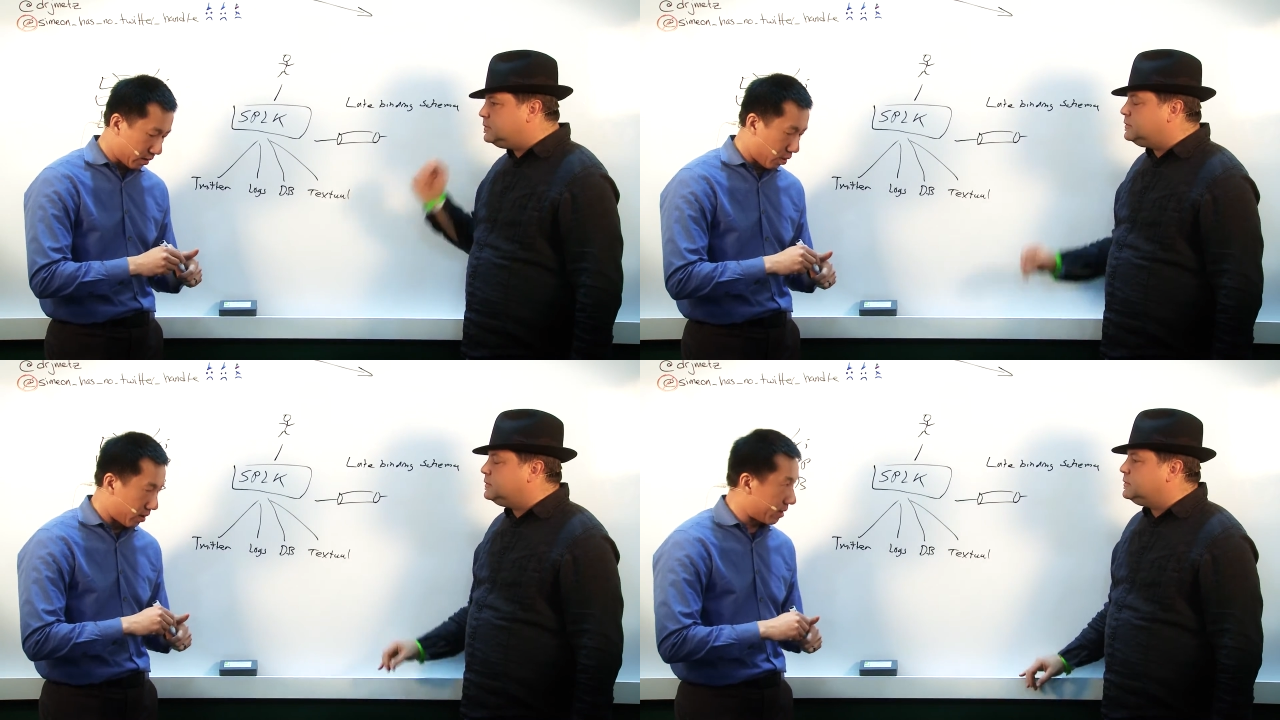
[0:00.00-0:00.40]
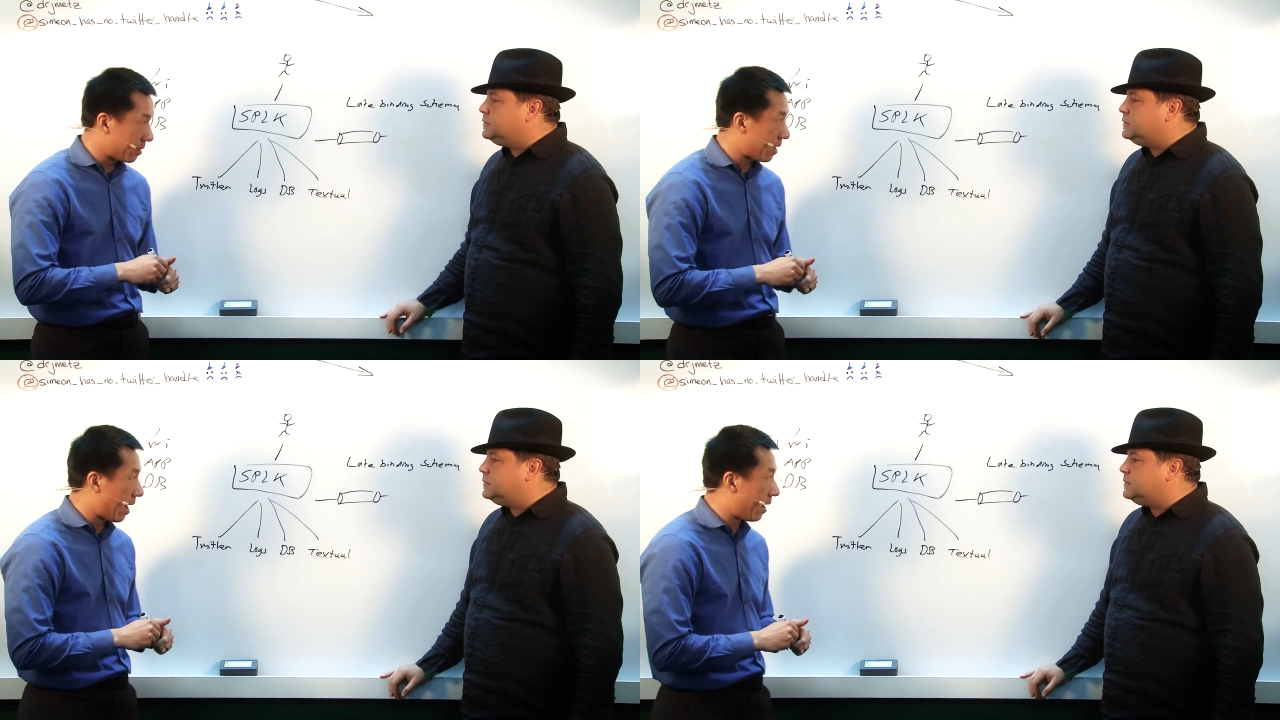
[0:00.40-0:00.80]
Speaker 1: of Splunk
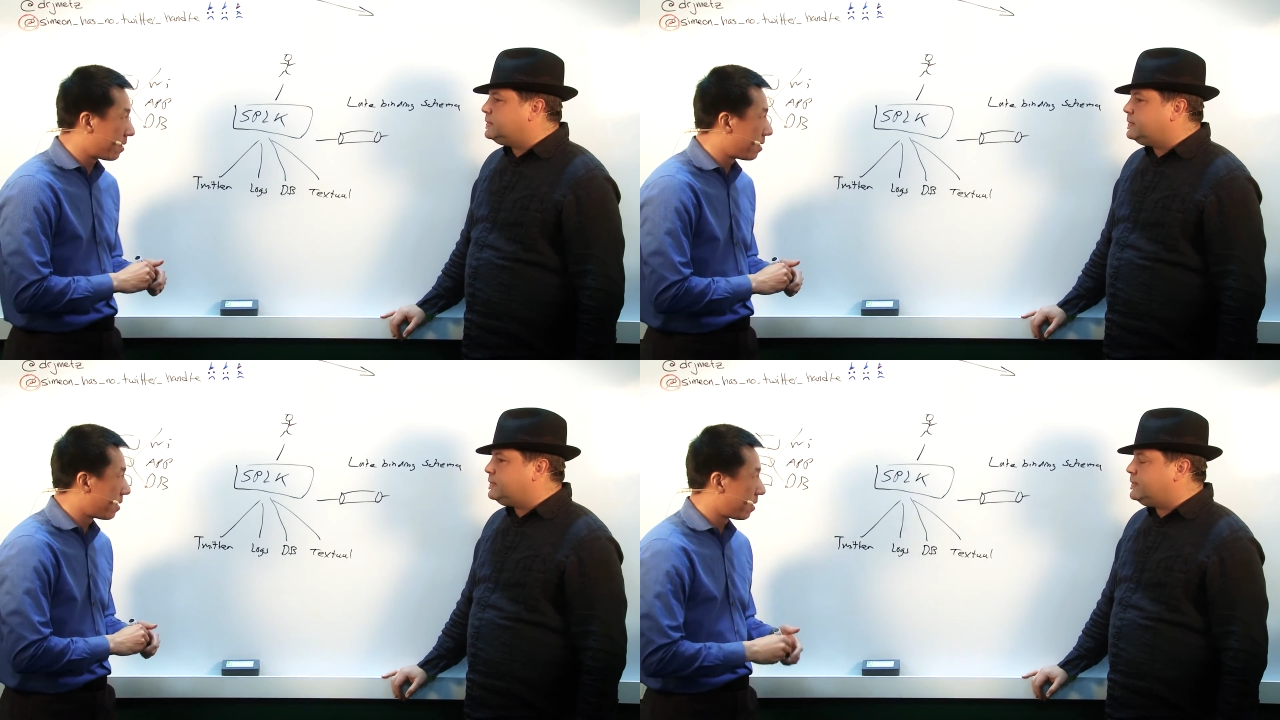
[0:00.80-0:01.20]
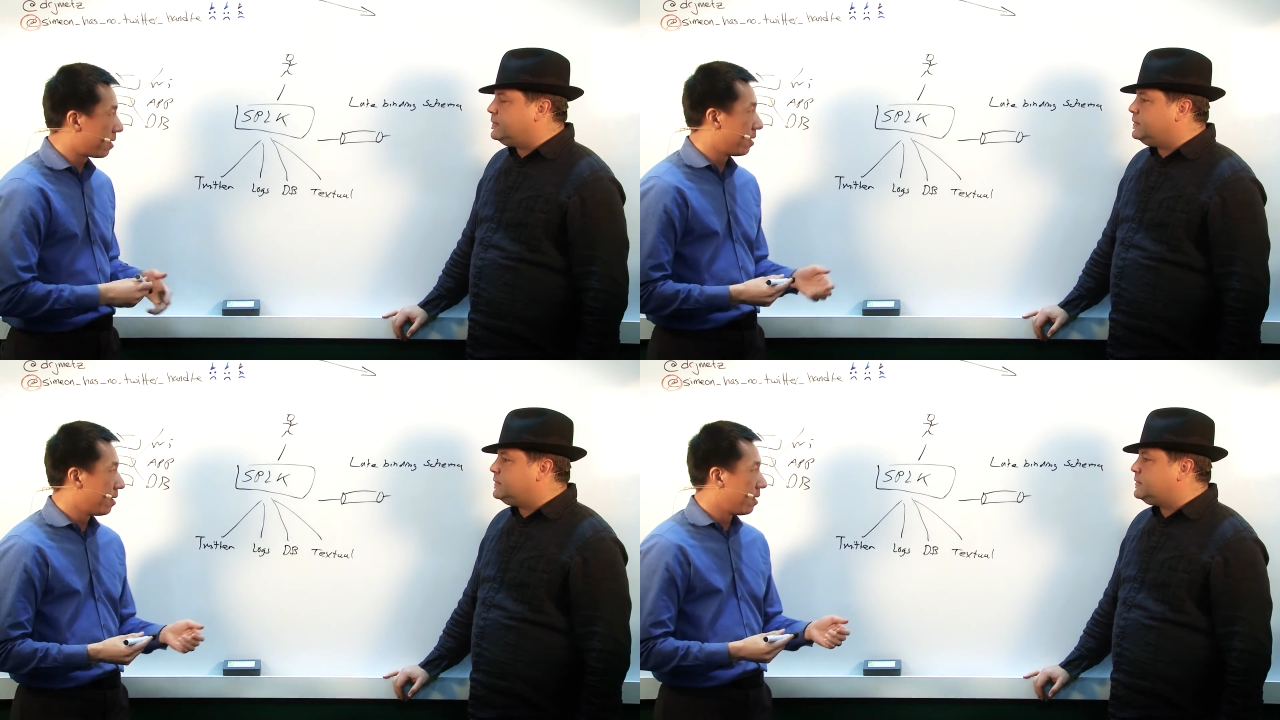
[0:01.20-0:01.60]
is that
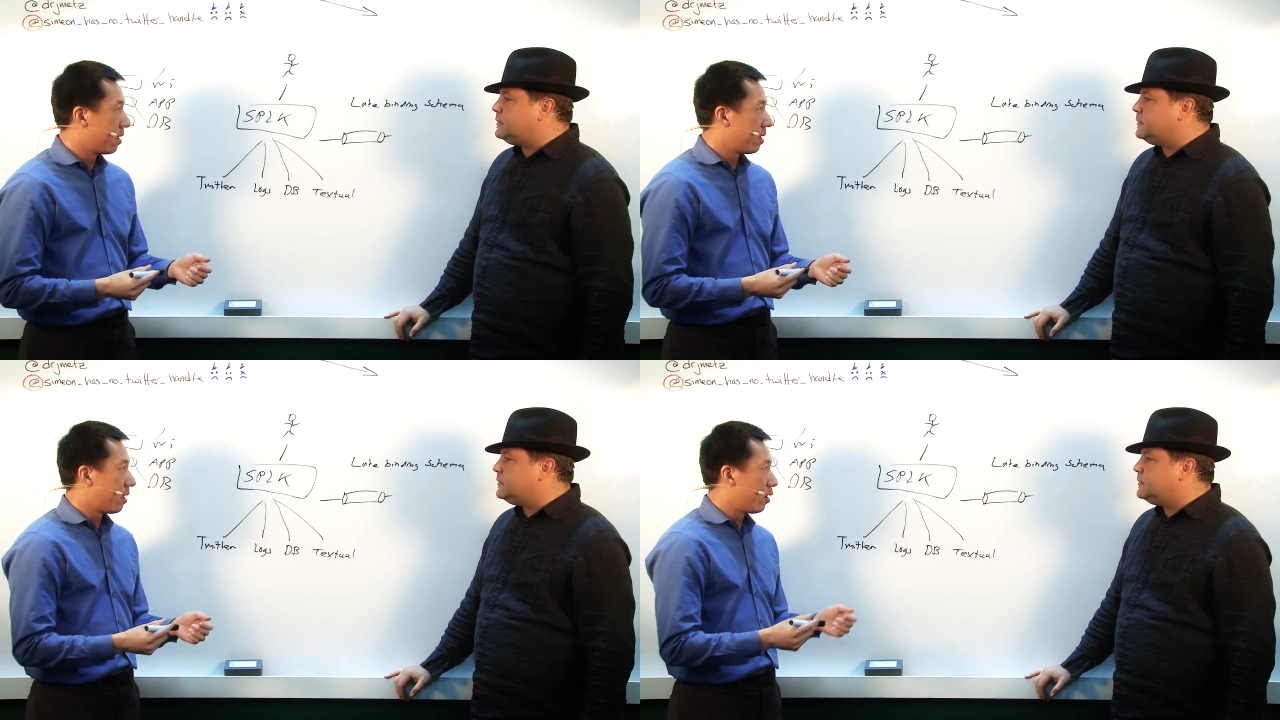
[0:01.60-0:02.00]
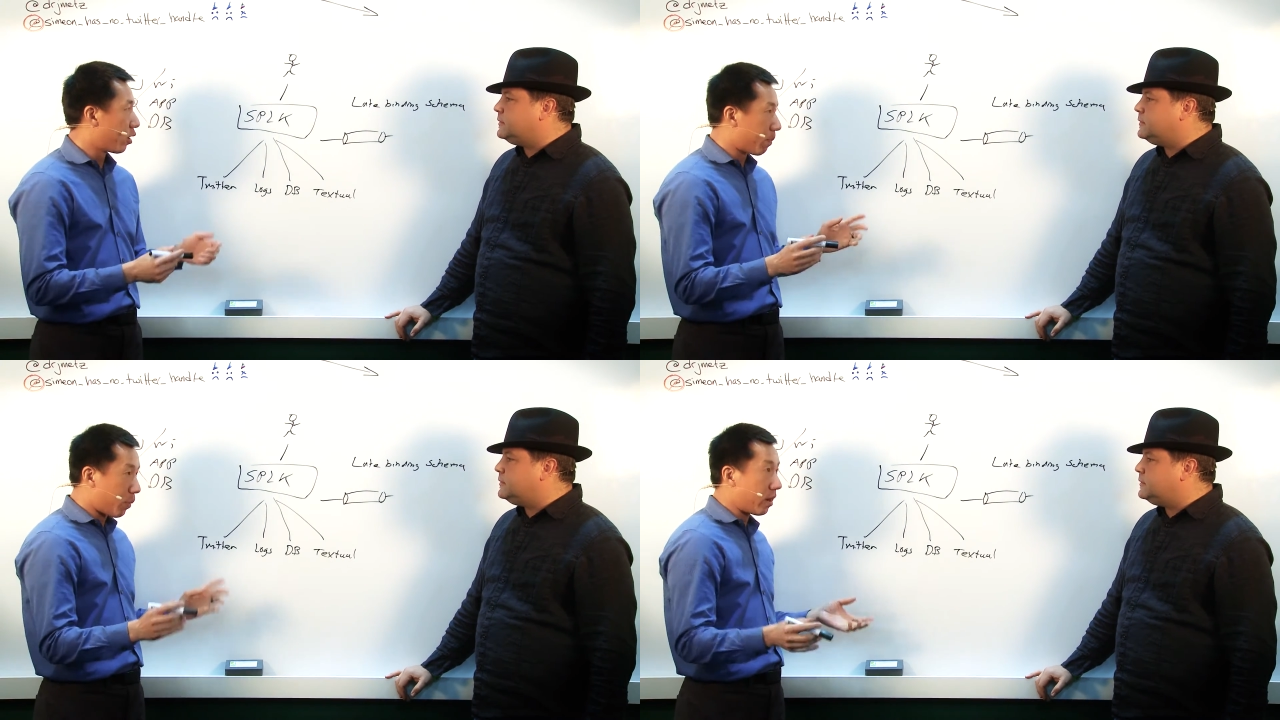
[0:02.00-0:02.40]

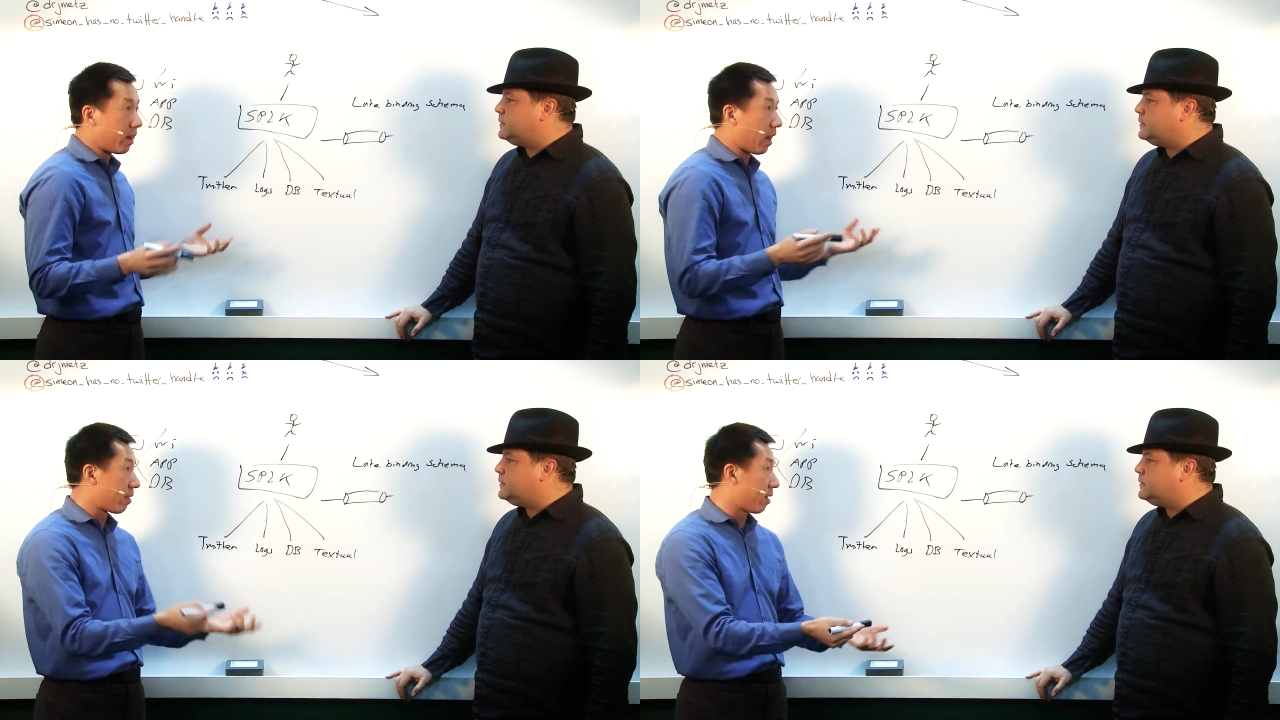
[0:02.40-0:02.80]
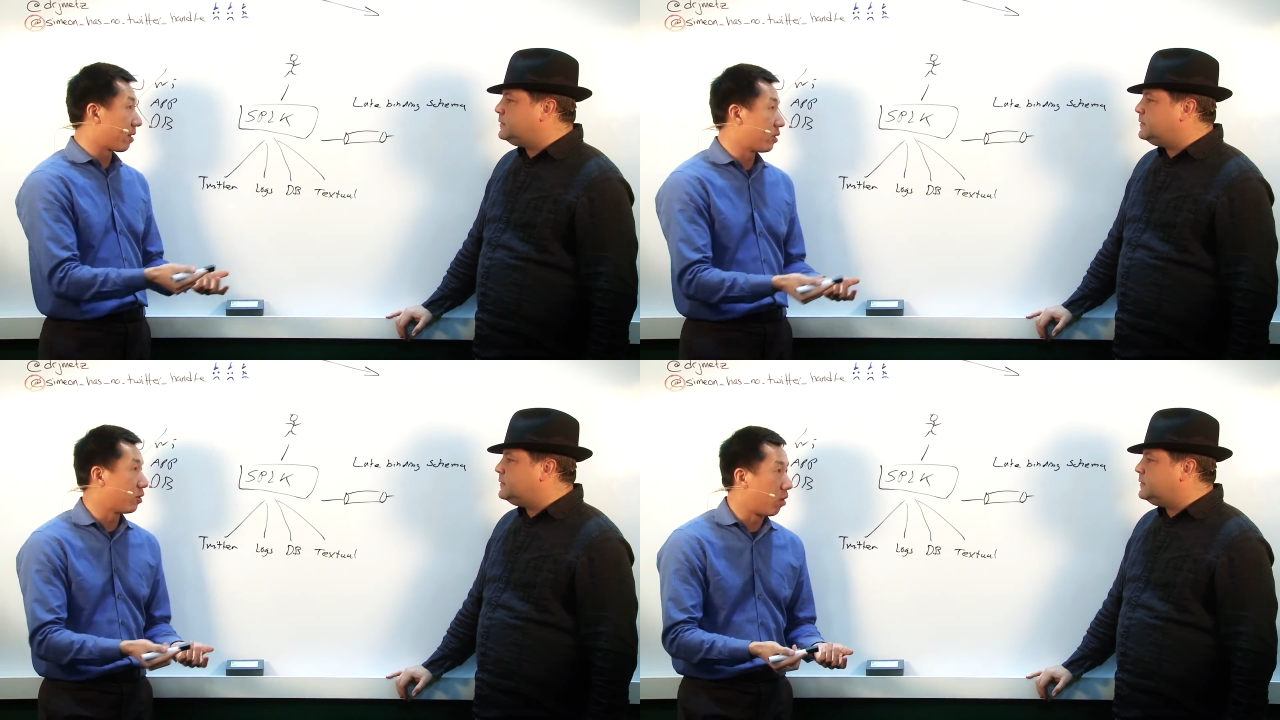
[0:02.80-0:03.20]
you can put in
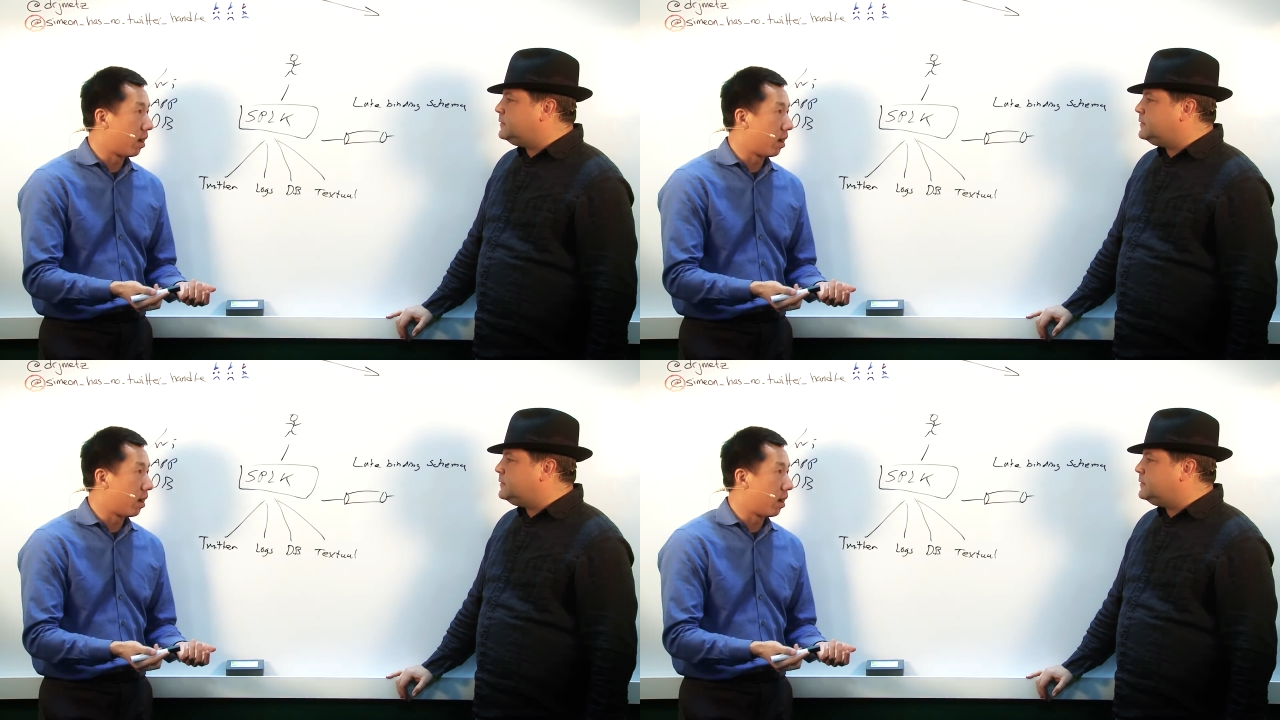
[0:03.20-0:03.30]
anything that you